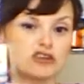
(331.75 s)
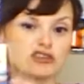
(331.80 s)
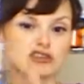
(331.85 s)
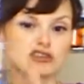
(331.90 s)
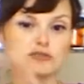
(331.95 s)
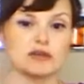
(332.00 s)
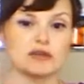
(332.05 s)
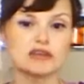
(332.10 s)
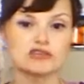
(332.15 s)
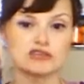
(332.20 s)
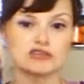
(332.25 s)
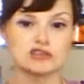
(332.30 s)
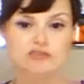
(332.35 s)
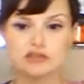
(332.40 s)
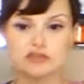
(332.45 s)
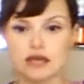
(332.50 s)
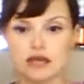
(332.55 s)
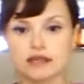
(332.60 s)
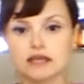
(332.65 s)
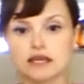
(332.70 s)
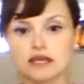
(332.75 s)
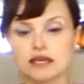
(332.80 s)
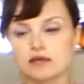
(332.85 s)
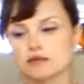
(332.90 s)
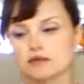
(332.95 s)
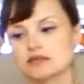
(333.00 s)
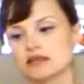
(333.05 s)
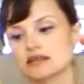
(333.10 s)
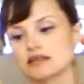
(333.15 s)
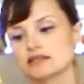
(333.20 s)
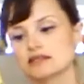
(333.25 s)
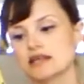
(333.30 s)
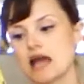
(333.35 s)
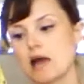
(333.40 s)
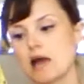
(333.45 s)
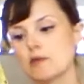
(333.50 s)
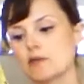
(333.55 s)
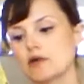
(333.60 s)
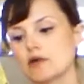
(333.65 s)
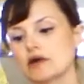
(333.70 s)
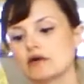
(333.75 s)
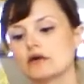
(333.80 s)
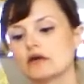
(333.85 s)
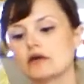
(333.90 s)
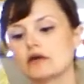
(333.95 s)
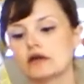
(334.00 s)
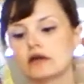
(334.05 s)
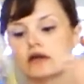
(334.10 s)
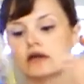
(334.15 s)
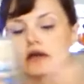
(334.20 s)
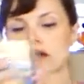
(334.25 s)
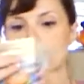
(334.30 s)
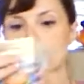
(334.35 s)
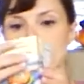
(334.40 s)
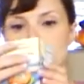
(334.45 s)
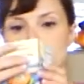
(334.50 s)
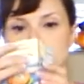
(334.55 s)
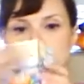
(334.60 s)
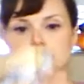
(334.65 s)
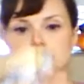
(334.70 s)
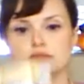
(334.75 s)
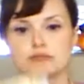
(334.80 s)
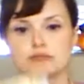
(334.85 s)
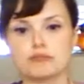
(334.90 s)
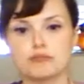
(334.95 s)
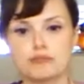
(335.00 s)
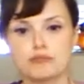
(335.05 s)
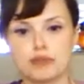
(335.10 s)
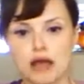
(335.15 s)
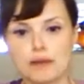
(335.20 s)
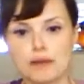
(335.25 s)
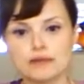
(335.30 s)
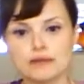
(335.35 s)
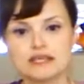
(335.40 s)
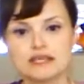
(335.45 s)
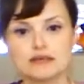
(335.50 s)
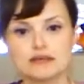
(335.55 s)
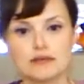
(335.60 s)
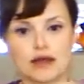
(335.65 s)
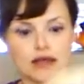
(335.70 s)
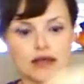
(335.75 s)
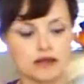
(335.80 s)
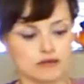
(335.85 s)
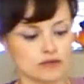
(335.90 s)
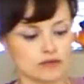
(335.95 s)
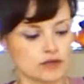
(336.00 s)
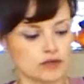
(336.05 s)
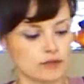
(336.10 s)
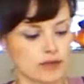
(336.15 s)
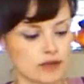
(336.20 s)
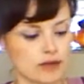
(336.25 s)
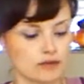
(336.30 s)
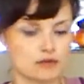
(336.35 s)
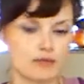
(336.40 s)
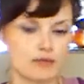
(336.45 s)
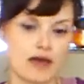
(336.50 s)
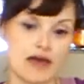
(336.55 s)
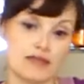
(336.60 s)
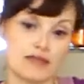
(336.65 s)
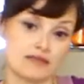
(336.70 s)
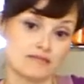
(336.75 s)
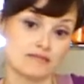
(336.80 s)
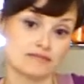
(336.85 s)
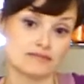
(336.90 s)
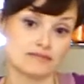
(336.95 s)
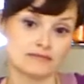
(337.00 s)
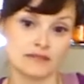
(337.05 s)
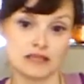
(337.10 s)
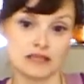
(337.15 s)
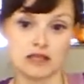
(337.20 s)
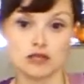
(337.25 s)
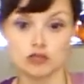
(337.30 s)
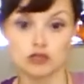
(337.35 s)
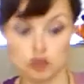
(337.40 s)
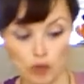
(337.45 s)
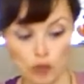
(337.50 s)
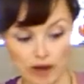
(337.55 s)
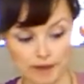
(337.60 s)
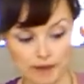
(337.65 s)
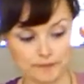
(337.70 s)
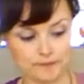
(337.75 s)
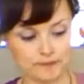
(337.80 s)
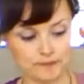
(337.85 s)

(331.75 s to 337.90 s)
Just make sure there's nothing in it besides chamomile. Just plop a tea bag in with the baby's bath. It's quick.